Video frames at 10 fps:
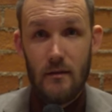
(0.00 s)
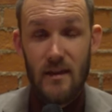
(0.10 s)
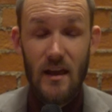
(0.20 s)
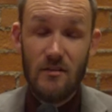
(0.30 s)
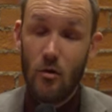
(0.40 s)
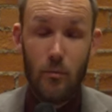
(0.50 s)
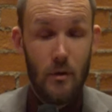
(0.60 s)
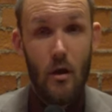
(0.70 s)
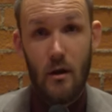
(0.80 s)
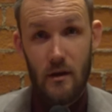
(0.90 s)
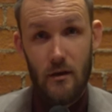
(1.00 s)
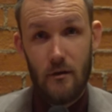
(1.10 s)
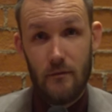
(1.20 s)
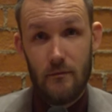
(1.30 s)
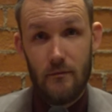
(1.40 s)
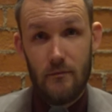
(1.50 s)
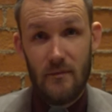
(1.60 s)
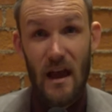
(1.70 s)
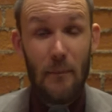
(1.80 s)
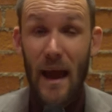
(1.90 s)
The A's don't belong here.
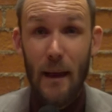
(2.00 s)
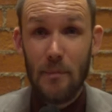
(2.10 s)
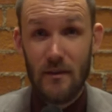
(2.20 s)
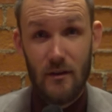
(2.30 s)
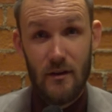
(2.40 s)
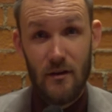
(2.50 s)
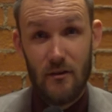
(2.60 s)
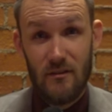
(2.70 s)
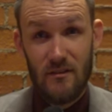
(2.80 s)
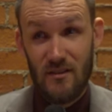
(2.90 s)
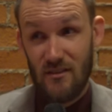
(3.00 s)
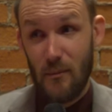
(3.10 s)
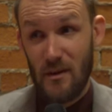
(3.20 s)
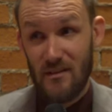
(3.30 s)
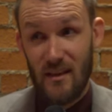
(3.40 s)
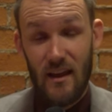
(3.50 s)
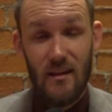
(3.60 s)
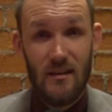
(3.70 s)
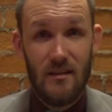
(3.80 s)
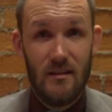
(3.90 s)
I'm happy they're here to some extent.
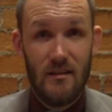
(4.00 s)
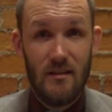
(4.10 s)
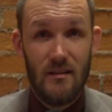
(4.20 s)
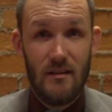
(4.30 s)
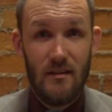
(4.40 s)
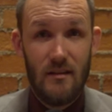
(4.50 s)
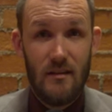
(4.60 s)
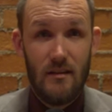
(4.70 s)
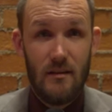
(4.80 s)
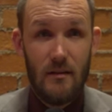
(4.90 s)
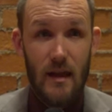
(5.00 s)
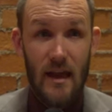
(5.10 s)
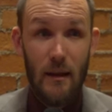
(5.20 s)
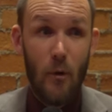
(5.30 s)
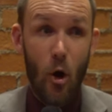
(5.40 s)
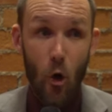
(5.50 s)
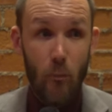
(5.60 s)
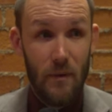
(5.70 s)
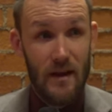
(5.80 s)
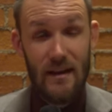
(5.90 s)
And I'm
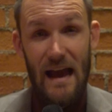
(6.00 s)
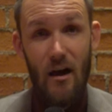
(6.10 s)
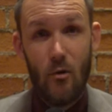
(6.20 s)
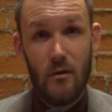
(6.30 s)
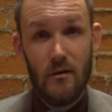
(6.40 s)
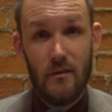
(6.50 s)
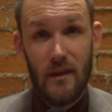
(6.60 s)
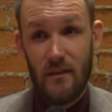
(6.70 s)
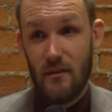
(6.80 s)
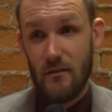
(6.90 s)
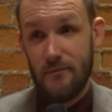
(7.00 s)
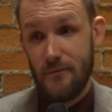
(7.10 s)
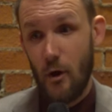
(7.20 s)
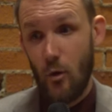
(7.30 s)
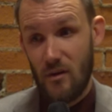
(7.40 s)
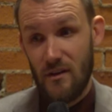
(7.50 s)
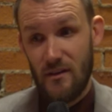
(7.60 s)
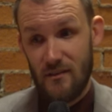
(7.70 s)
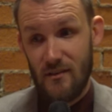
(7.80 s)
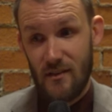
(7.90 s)
hoping now that Oakland
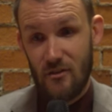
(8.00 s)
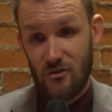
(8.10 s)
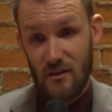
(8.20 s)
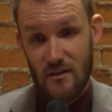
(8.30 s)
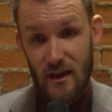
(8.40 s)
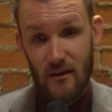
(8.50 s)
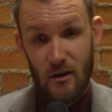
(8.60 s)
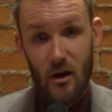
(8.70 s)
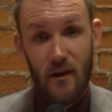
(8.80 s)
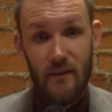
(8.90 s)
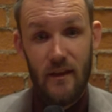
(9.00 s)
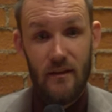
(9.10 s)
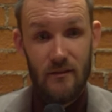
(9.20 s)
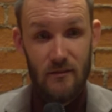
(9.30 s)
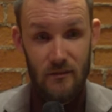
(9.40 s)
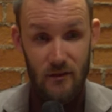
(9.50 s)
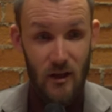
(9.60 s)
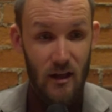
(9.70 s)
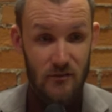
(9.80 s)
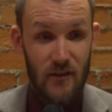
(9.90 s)
is essentially dead and gone, that the
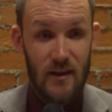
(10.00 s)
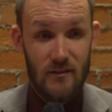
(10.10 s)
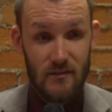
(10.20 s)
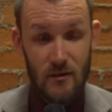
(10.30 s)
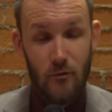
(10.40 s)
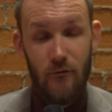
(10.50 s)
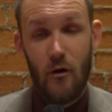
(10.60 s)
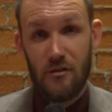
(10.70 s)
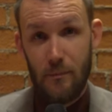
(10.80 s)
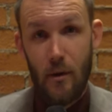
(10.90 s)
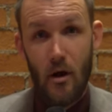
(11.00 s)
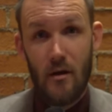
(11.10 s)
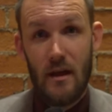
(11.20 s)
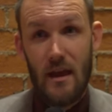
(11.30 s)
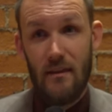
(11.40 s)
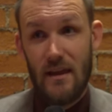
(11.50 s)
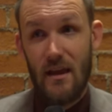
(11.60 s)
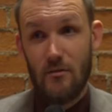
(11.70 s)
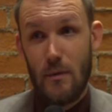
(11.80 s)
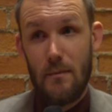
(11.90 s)
Las Vegas deal falls apart and the
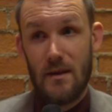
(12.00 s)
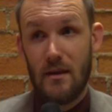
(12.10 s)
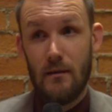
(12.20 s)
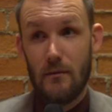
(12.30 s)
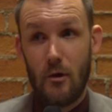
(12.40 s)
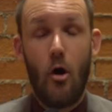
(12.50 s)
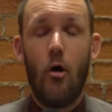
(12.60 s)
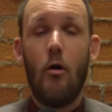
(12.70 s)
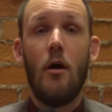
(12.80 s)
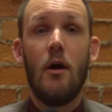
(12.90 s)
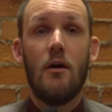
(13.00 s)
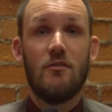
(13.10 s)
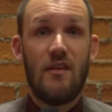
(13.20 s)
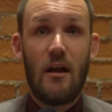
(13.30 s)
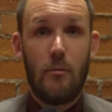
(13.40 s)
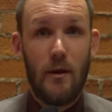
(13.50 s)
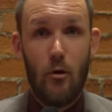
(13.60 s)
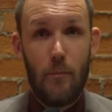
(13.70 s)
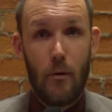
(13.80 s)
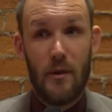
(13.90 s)
A's maybe can call
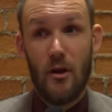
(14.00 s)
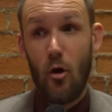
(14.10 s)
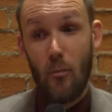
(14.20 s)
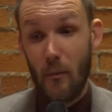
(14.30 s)
Sacramento a permanent home.